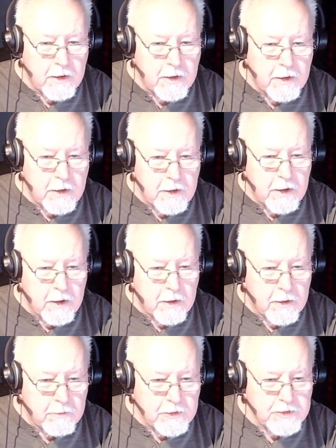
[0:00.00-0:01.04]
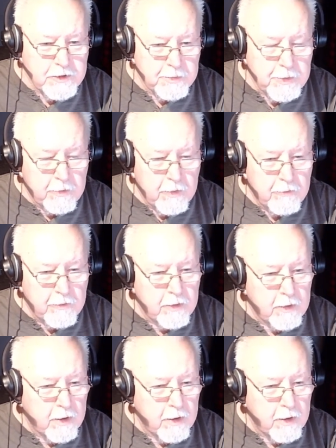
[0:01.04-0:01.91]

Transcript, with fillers: the uh, Mississippi River.